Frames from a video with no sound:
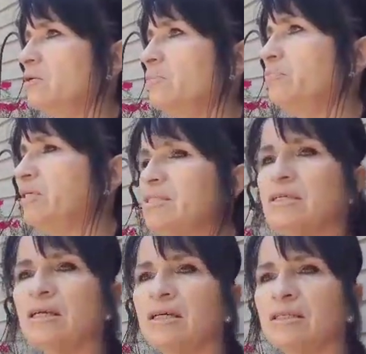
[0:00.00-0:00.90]

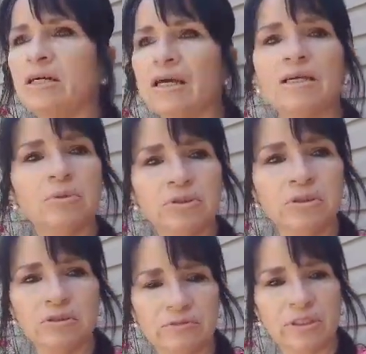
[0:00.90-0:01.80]
busy and not able to
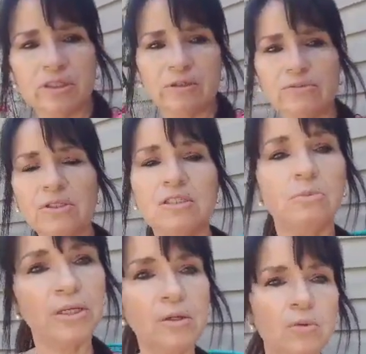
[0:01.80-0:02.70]
do videos. It's
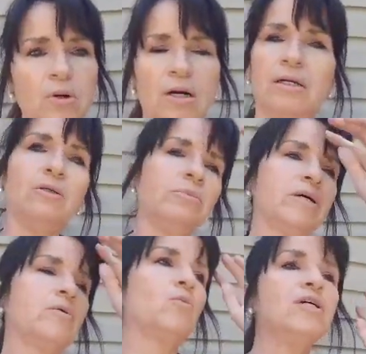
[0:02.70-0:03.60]
been a while, but
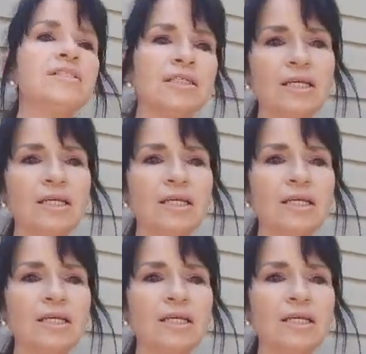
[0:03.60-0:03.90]
once I get